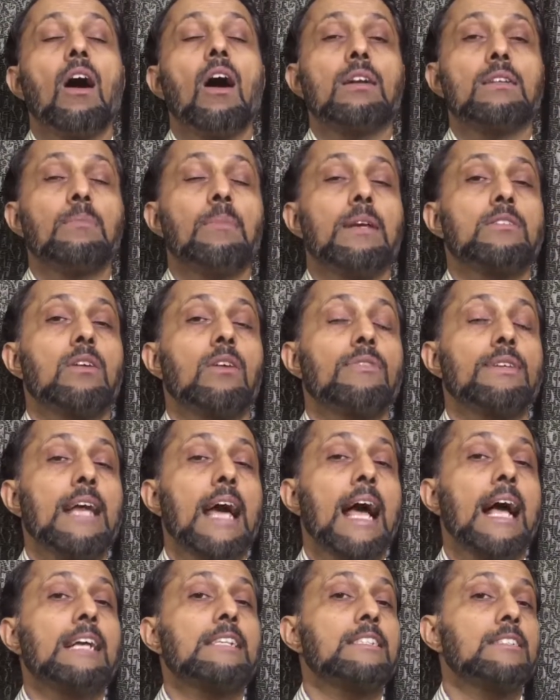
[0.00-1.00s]
on the basis of
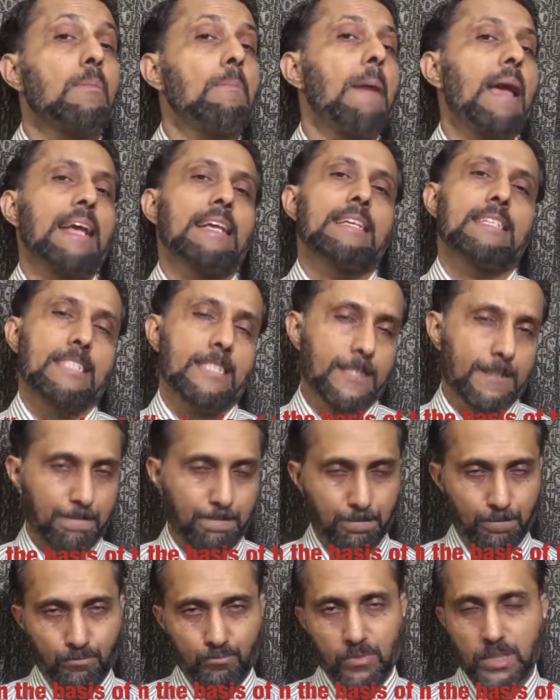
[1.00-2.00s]
tax base.
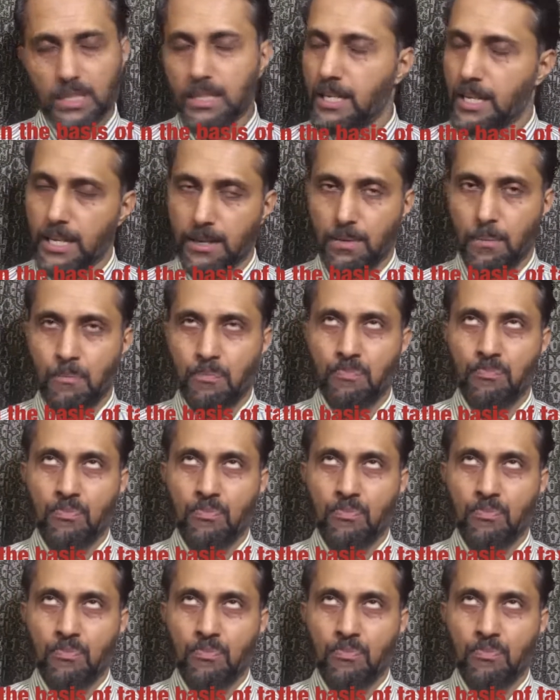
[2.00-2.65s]
Clear.